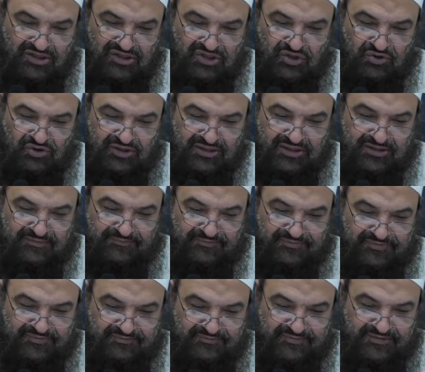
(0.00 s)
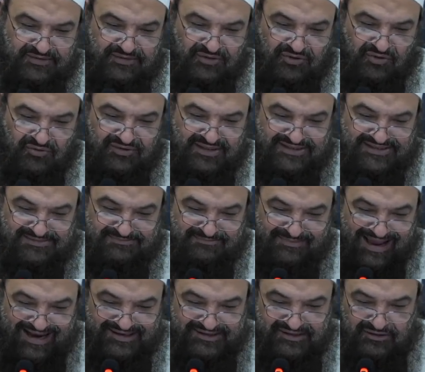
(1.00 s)

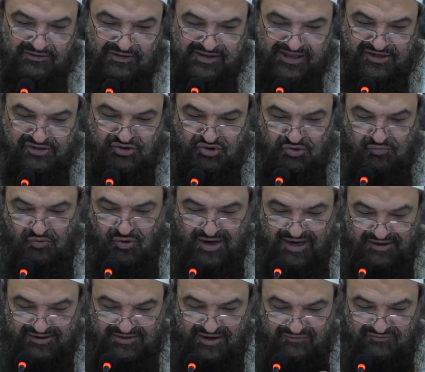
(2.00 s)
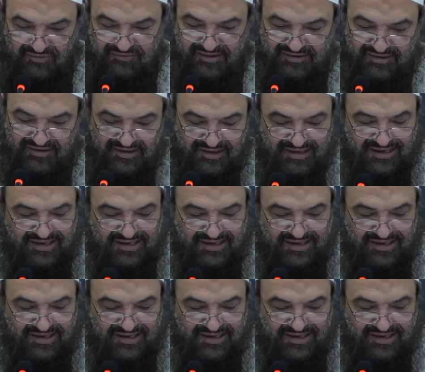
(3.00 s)
dismantle their shubuha, doubtful matter.